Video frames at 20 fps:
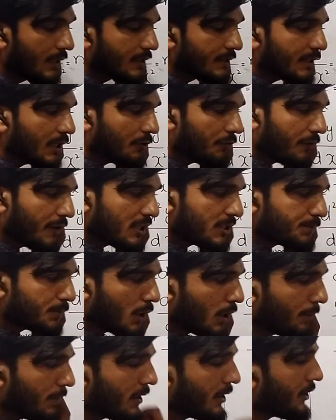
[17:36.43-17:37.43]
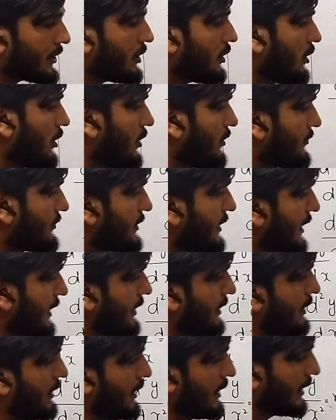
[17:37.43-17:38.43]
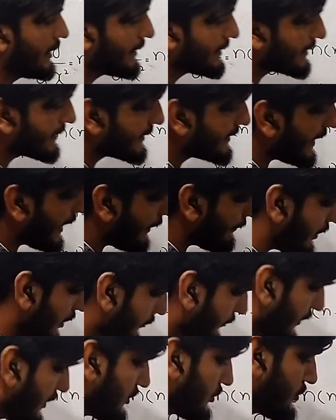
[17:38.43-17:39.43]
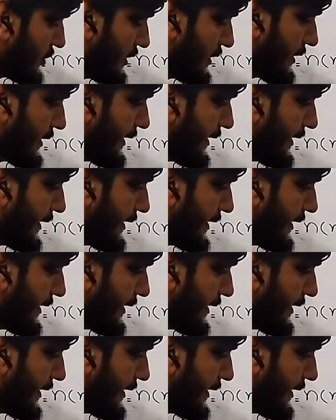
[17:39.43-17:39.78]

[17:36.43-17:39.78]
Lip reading: The first property of the gamma function